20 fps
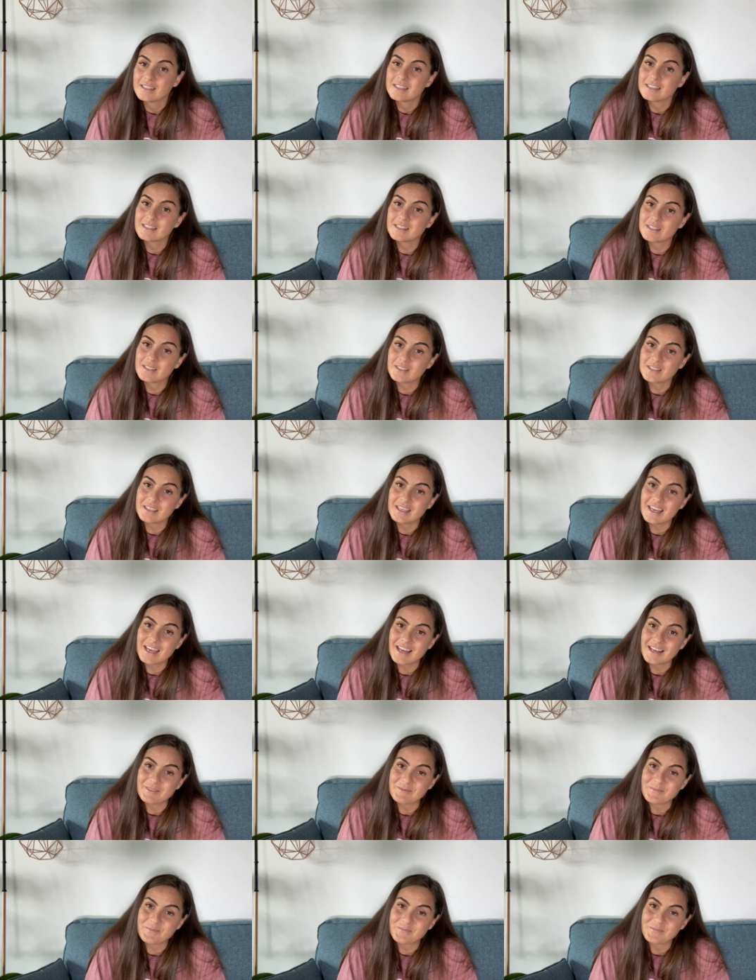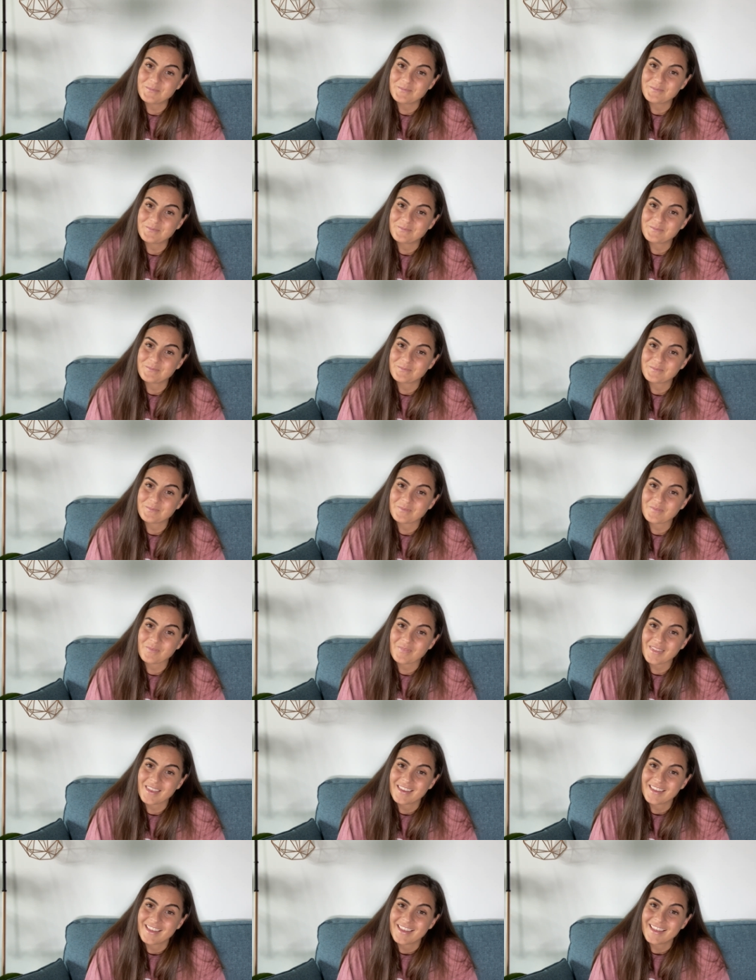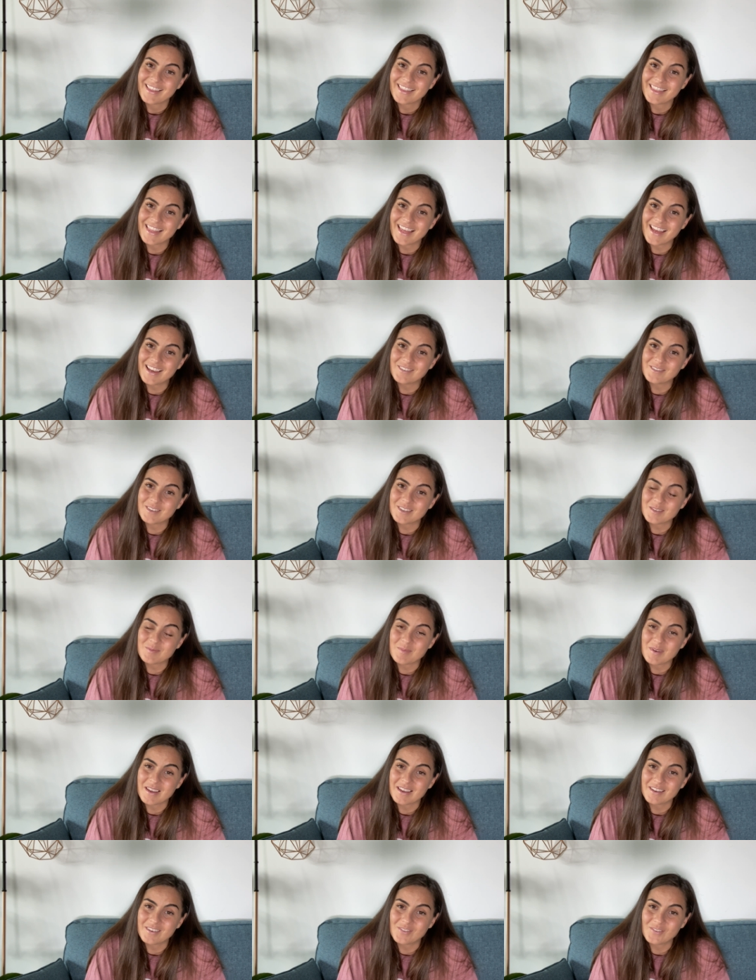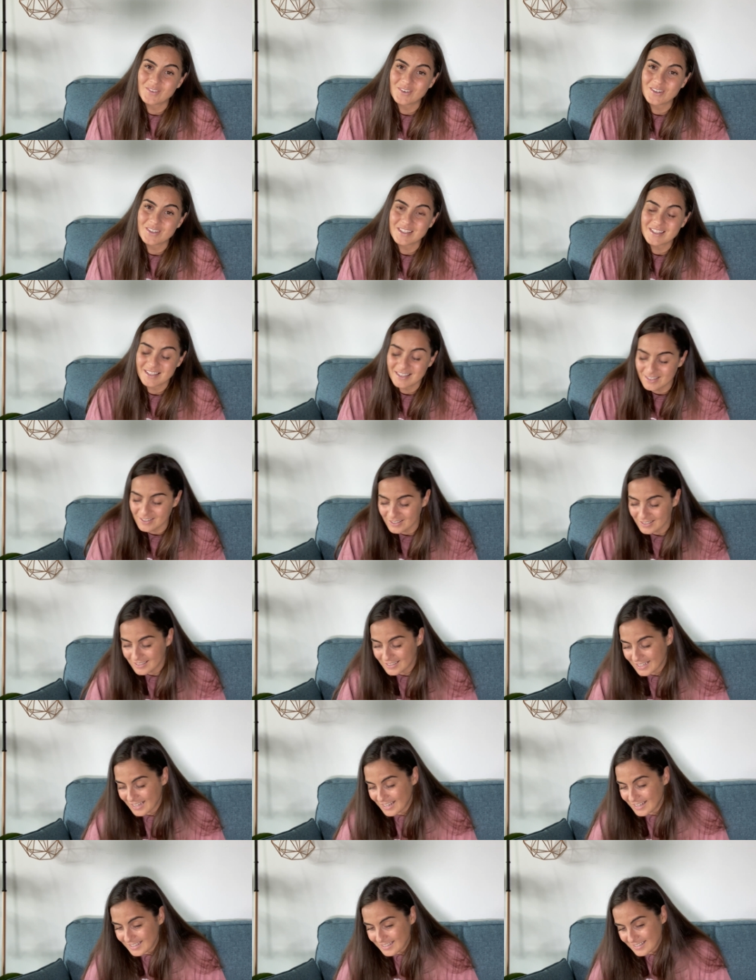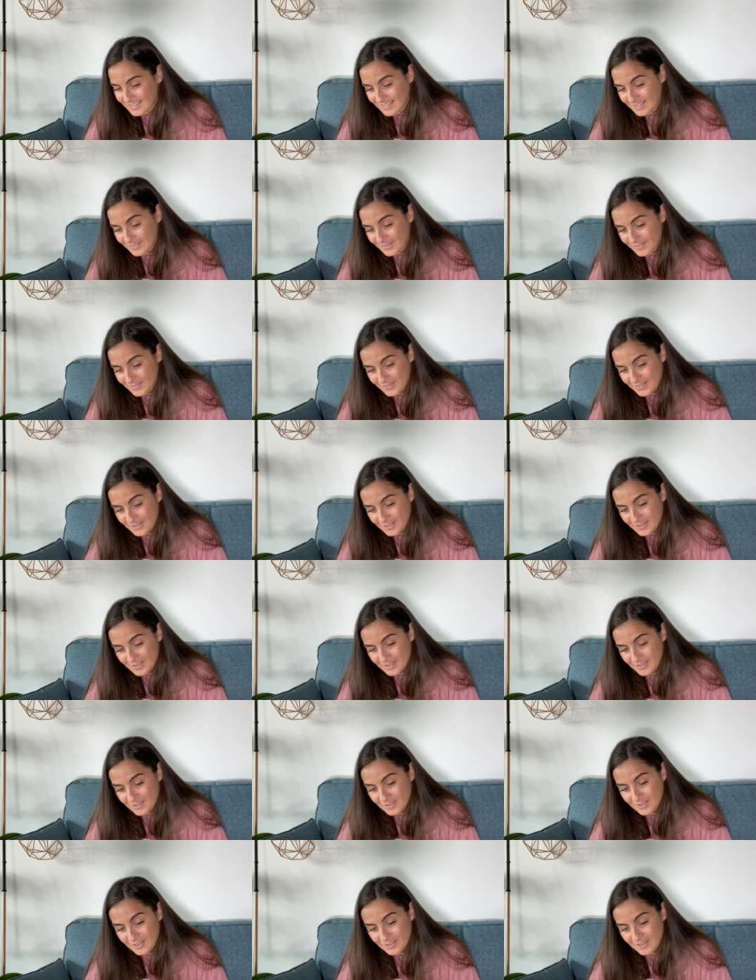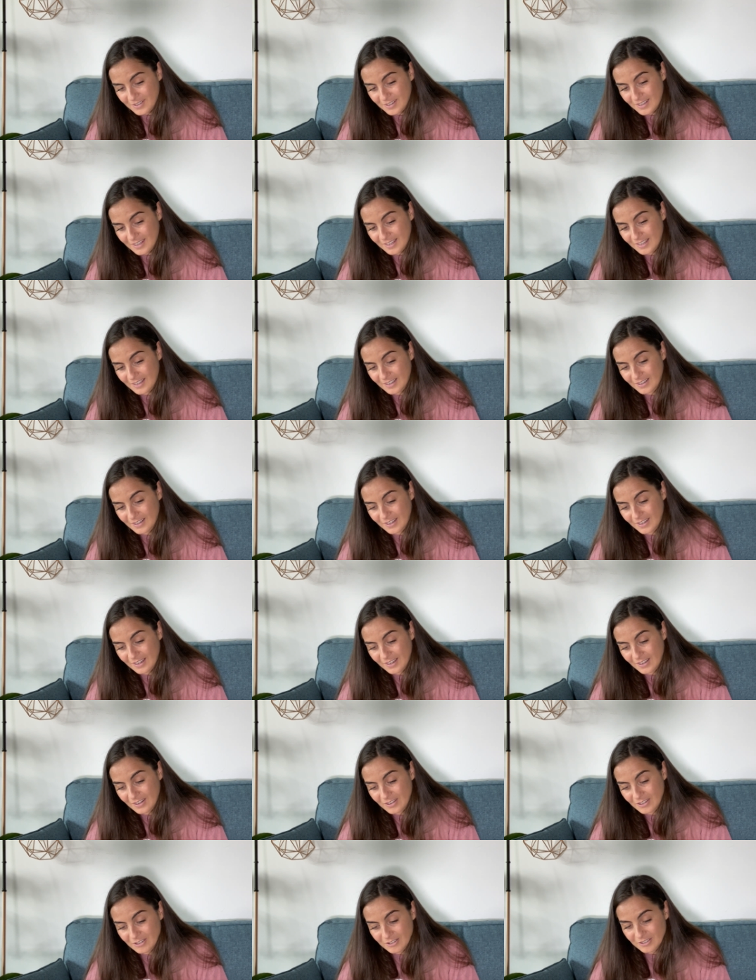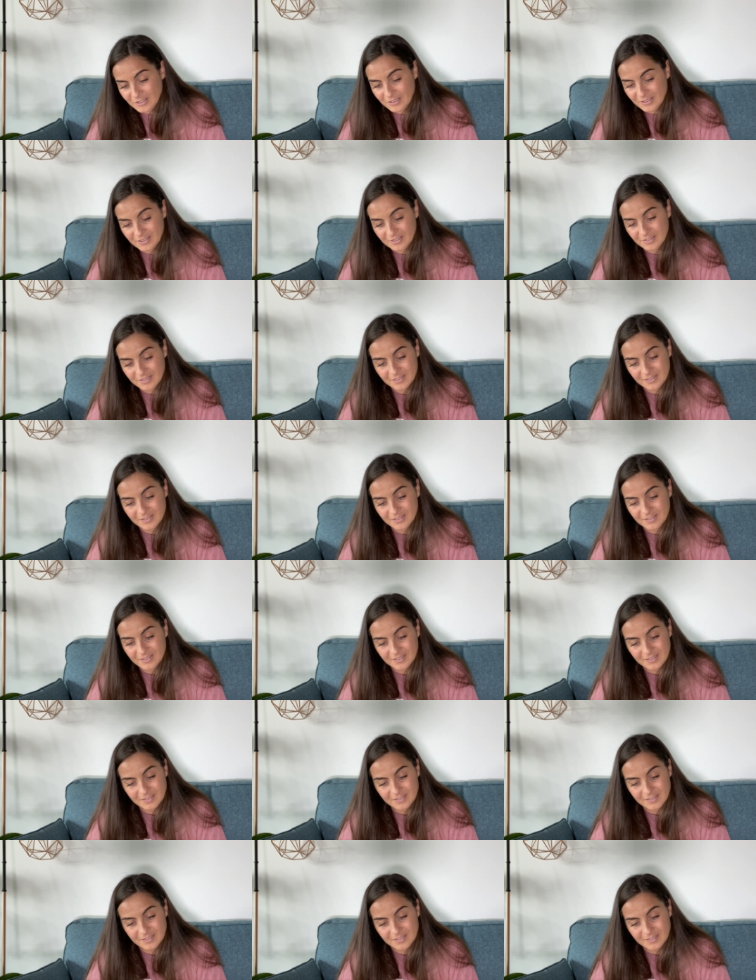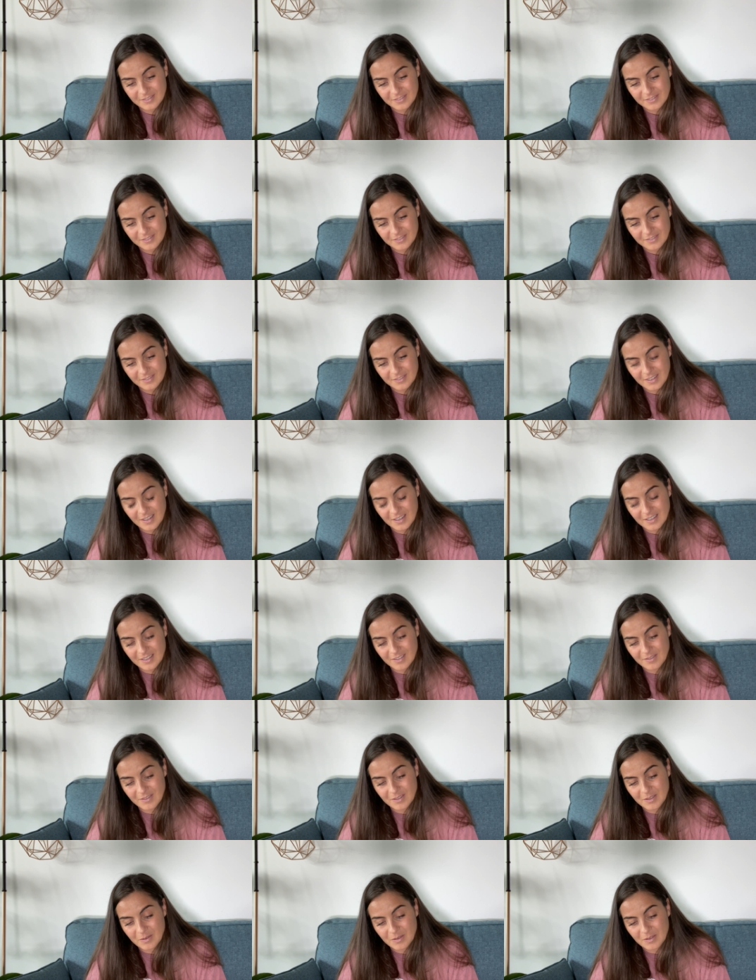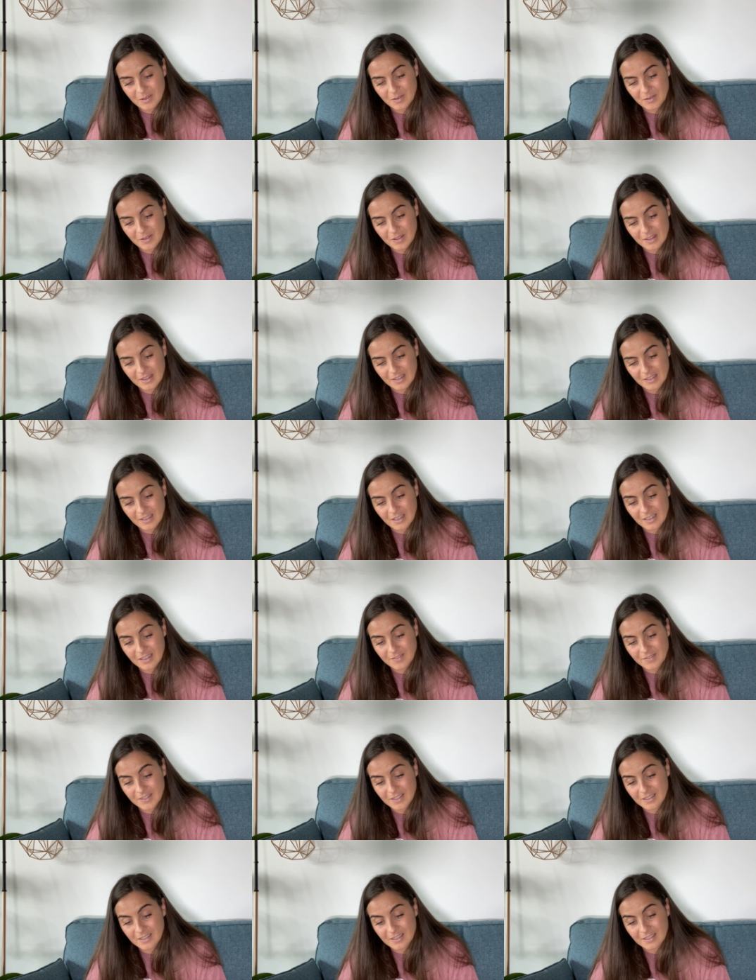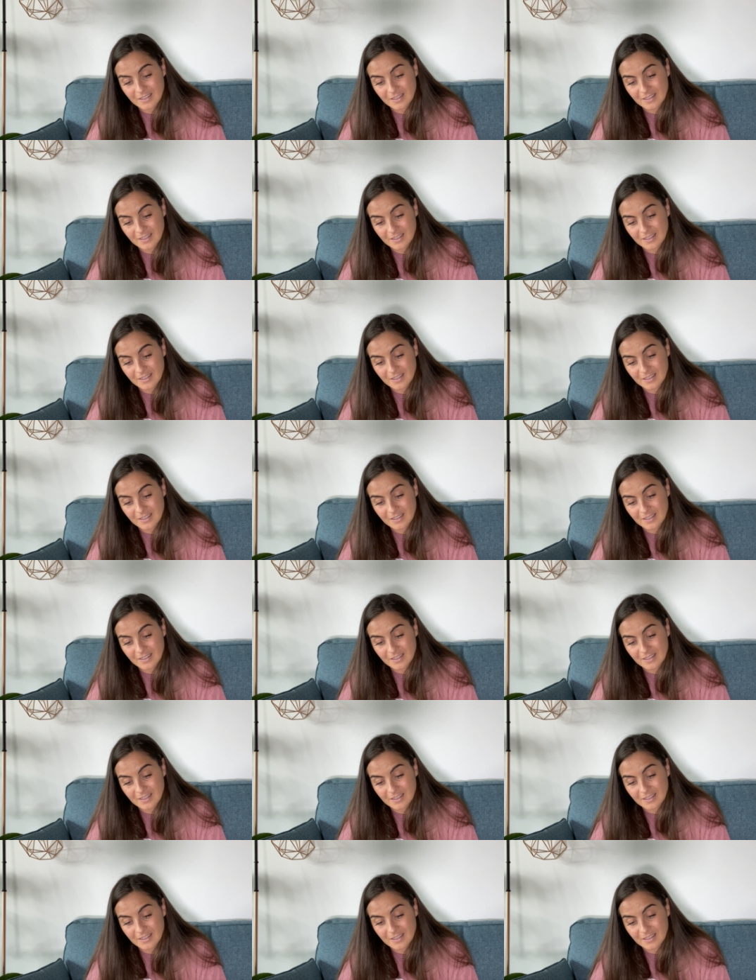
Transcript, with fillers: So, yeah, that was my first little taste of healing others. Not even with, not even